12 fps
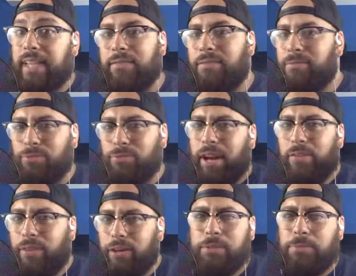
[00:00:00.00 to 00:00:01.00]
and
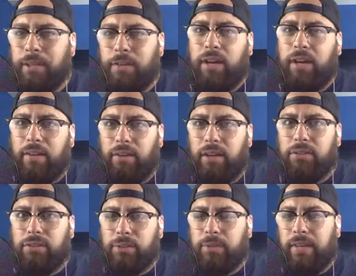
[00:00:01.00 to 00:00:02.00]
Ryan Reynolds being Ryan
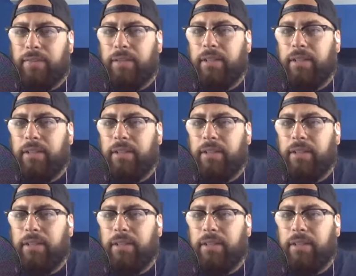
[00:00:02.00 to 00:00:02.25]
Reynolds or whatever.